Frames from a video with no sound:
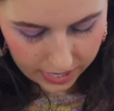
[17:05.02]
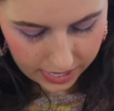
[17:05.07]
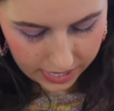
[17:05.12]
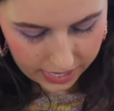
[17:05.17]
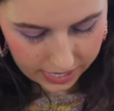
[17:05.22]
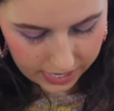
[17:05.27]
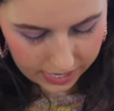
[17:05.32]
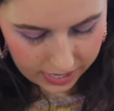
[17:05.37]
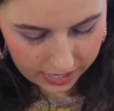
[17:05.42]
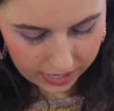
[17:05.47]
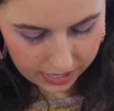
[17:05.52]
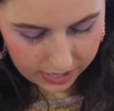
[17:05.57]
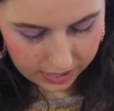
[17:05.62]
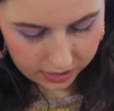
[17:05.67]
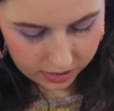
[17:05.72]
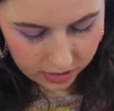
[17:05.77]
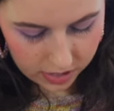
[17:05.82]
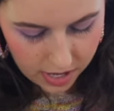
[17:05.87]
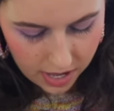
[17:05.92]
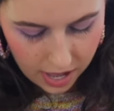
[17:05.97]

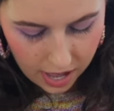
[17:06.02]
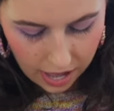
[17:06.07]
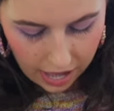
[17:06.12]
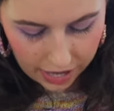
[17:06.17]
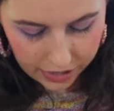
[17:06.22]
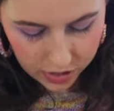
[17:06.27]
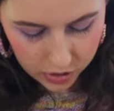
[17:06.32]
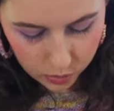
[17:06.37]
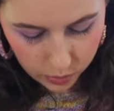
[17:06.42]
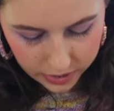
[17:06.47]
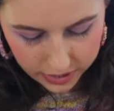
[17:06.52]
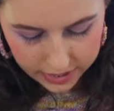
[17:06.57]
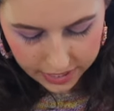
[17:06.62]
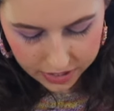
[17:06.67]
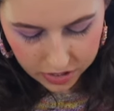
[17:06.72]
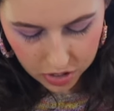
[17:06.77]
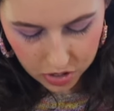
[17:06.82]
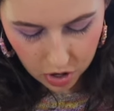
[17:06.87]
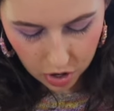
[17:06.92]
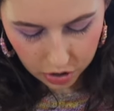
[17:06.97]
And I just really like
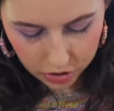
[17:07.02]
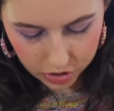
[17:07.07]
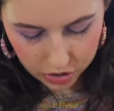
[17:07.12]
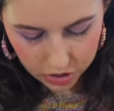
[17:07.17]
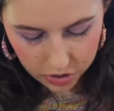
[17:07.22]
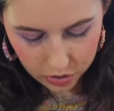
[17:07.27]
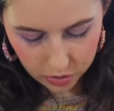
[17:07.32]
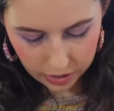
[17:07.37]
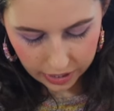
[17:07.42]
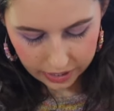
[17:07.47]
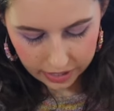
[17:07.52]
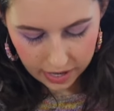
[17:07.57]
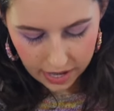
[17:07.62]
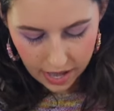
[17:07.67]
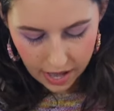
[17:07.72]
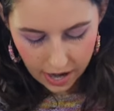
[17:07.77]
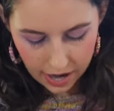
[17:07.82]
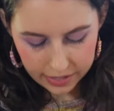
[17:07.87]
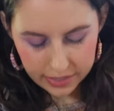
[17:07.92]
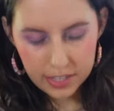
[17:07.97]
the yarn too. Like,
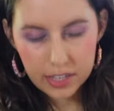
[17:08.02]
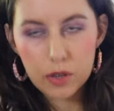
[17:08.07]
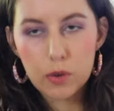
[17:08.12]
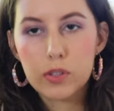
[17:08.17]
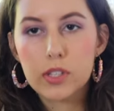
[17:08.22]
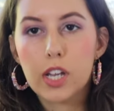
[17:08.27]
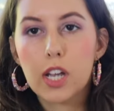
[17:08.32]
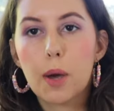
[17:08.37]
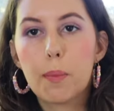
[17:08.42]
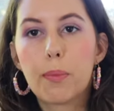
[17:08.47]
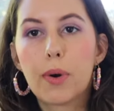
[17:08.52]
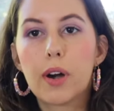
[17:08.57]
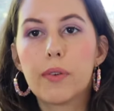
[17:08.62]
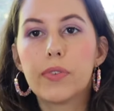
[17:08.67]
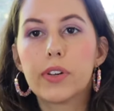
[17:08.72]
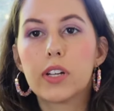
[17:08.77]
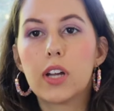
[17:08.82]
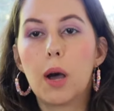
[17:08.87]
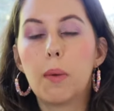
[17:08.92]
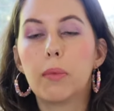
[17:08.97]
I think it was like a
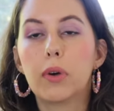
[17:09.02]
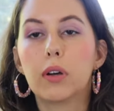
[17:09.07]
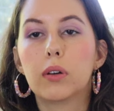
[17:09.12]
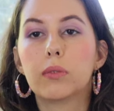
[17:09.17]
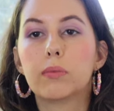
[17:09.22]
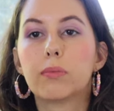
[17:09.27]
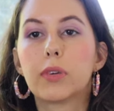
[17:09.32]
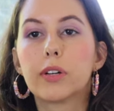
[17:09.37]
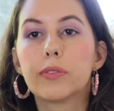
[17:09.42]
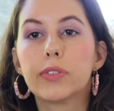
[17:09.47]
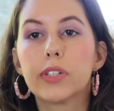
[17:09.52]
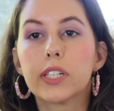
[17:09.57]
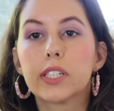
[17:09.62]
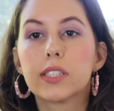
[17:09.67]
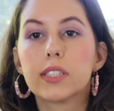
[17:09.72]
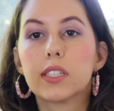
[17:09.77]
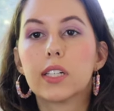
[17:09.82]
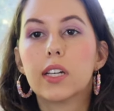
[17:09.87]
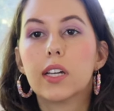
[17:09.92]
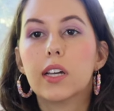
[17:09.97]
perfect combo,
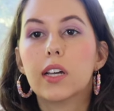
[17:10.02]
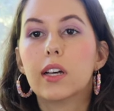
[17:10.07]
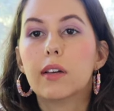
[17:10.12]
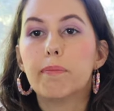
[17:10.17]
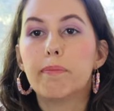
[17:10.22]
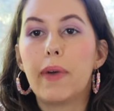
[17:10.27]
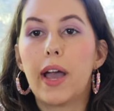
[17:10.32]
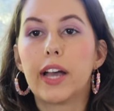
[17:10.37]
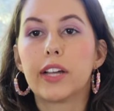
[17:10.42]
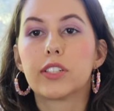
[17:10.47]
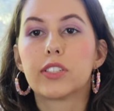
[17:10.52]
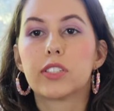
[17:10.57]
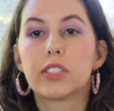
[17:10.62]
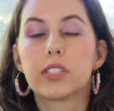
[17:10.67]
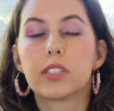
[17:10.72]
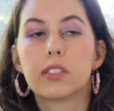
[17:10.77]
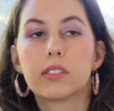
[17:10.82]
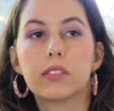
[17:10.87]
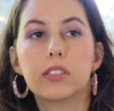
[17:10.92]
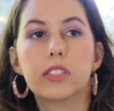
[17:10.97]
perfect
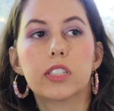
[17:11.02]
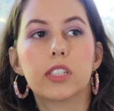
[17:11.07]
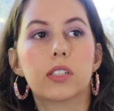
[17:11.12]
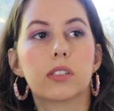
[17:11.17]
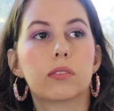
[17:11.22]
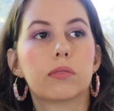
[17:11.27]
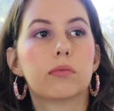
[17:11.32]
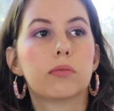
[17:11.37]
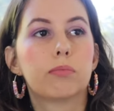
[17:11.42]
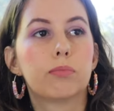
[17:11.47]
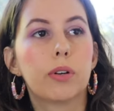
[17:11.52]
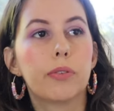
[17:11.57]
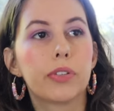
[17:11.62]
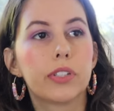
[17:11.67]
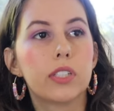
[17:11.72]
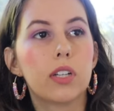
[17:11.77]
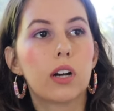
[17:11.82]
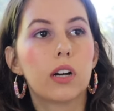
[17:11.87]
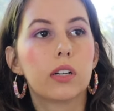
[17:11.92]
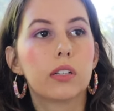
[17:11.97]
match, you know, perfect
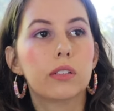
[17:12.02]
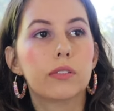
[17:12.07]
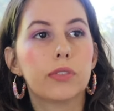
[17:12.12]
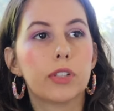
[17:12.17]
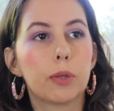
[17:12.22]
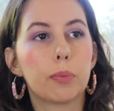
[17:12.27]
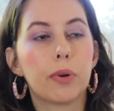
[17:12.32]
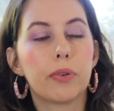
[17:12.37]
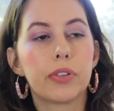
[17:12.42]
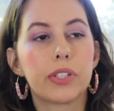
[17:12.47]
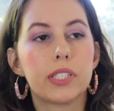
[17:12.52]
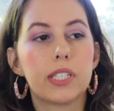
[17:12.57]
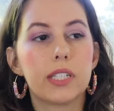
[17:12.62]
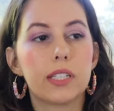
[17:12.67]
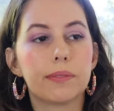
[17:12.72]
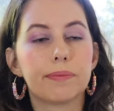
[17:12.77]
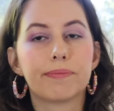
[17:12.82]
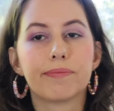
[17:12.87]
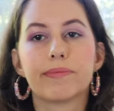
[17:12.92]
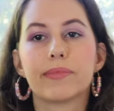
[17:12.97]
yarn for the perfect
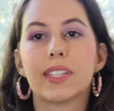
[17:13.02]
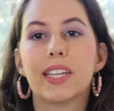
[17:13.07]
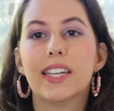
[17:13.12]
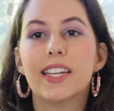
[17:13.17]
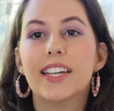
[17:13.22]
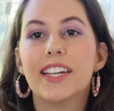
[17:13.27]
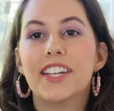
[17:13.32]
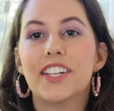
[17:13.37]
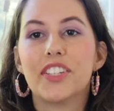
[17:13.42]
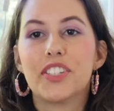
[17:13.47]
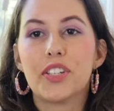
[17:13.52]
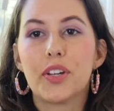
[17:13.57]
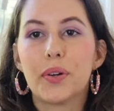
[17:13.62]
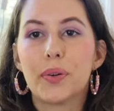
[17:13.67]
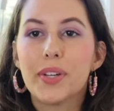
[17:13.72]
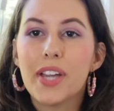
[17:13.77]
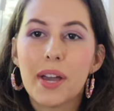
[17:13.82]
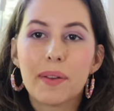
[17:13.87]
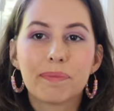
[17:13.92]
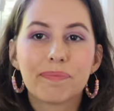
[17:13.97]
tee. So
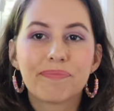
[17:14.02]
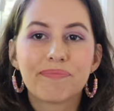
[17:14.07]
yeah.